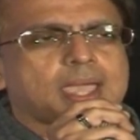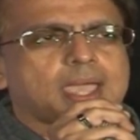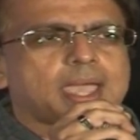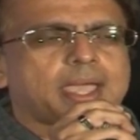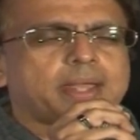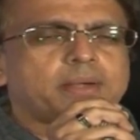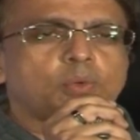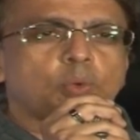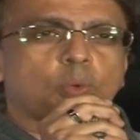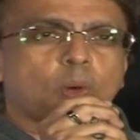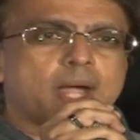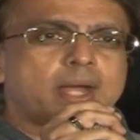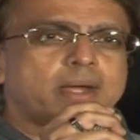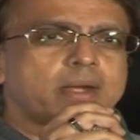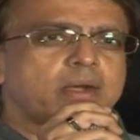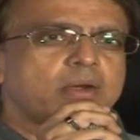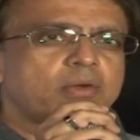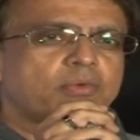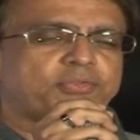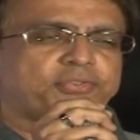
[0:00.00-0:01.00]
and
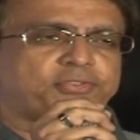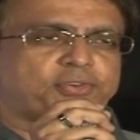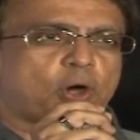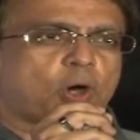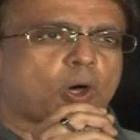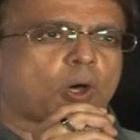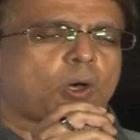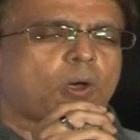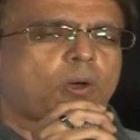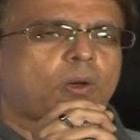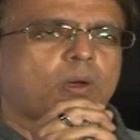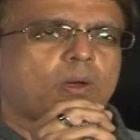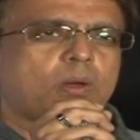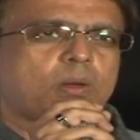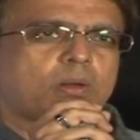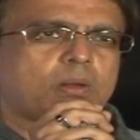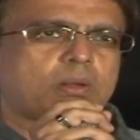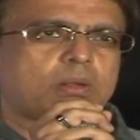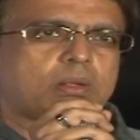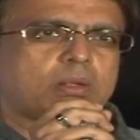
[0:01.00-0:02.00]
won four
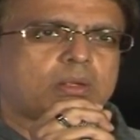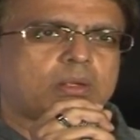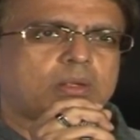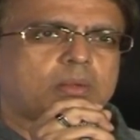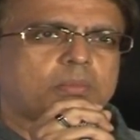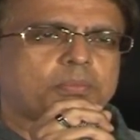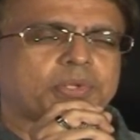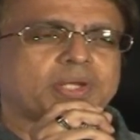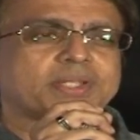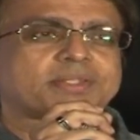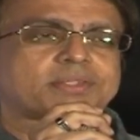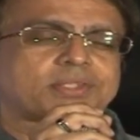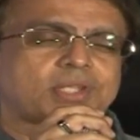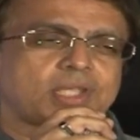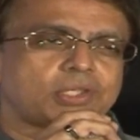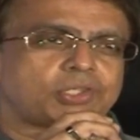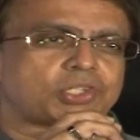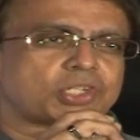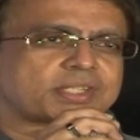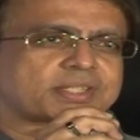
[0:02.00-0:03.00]

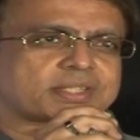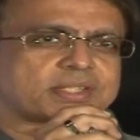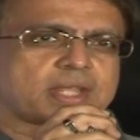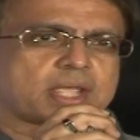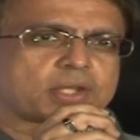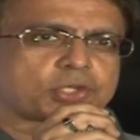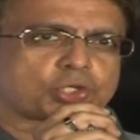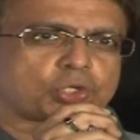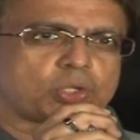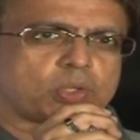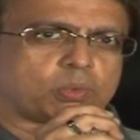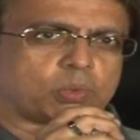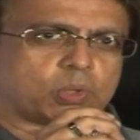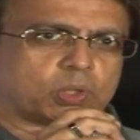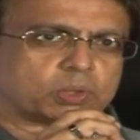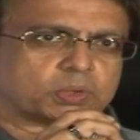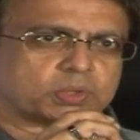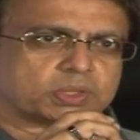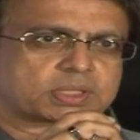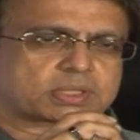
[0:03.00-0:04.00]
prestigious national
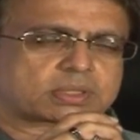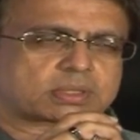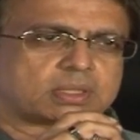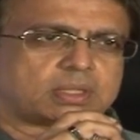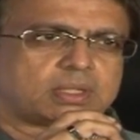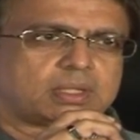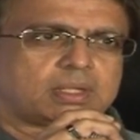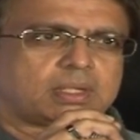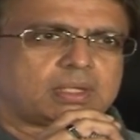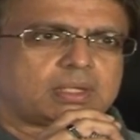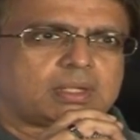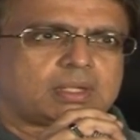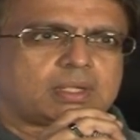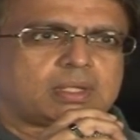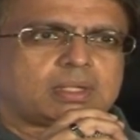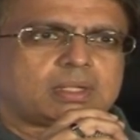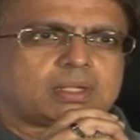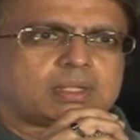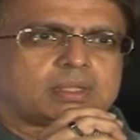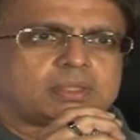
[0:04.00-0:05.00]
awards.
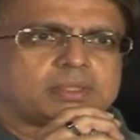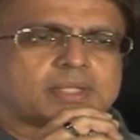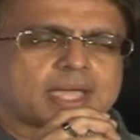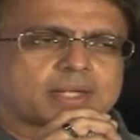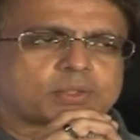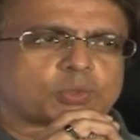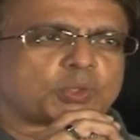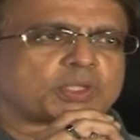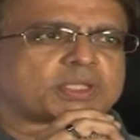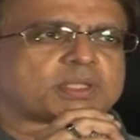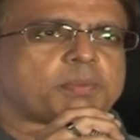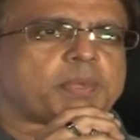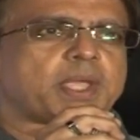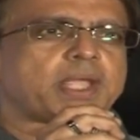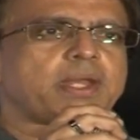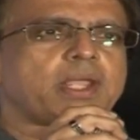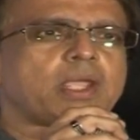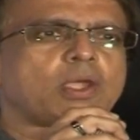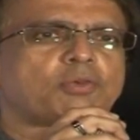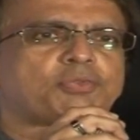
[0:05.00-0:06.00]
That was the
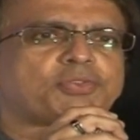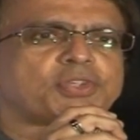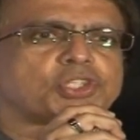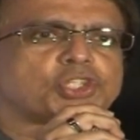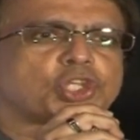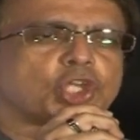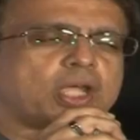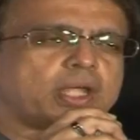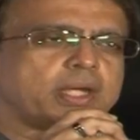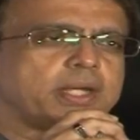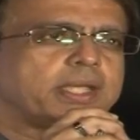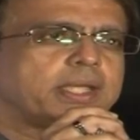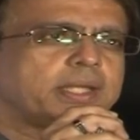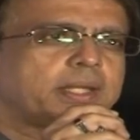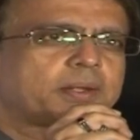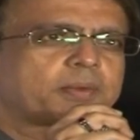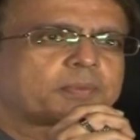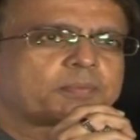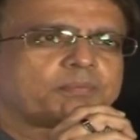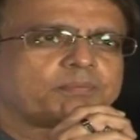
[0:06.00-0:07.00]
beginning of a
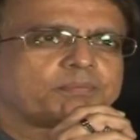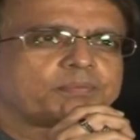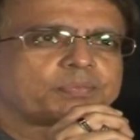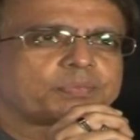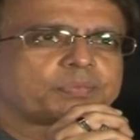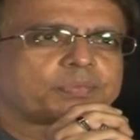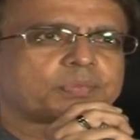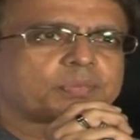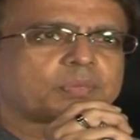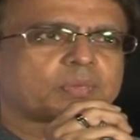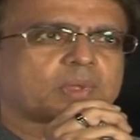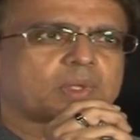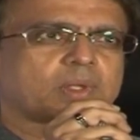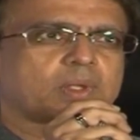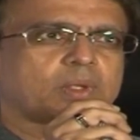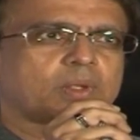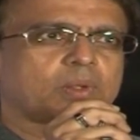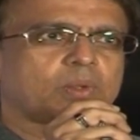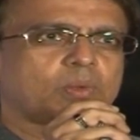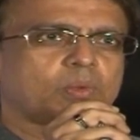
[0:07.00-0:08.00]
journey
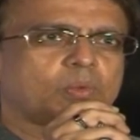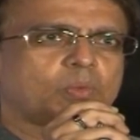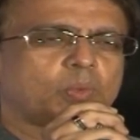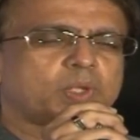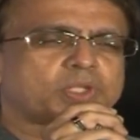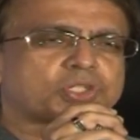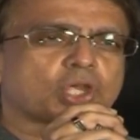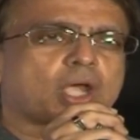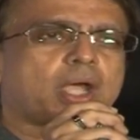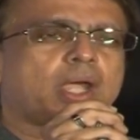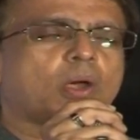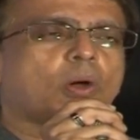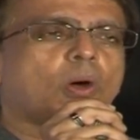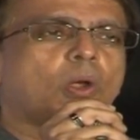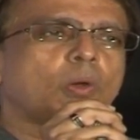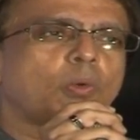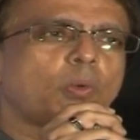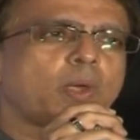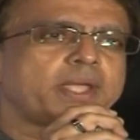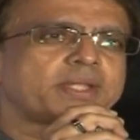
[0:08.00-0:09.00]
which I
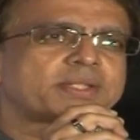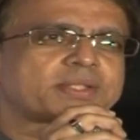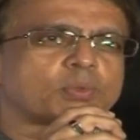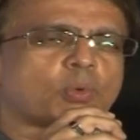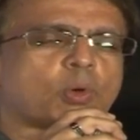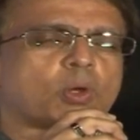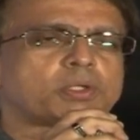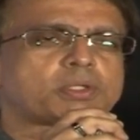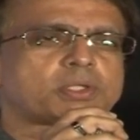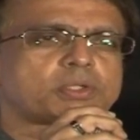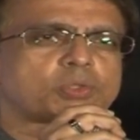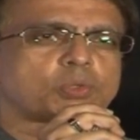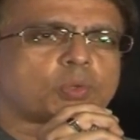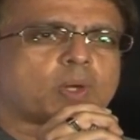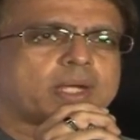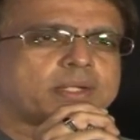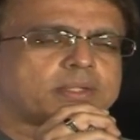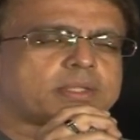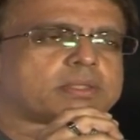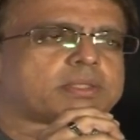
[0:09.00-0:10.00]
always wanted to
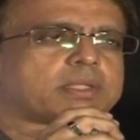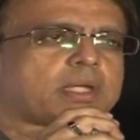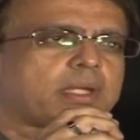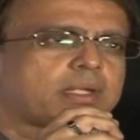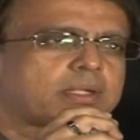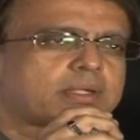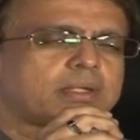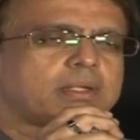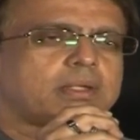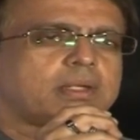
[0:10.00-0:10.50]
undertake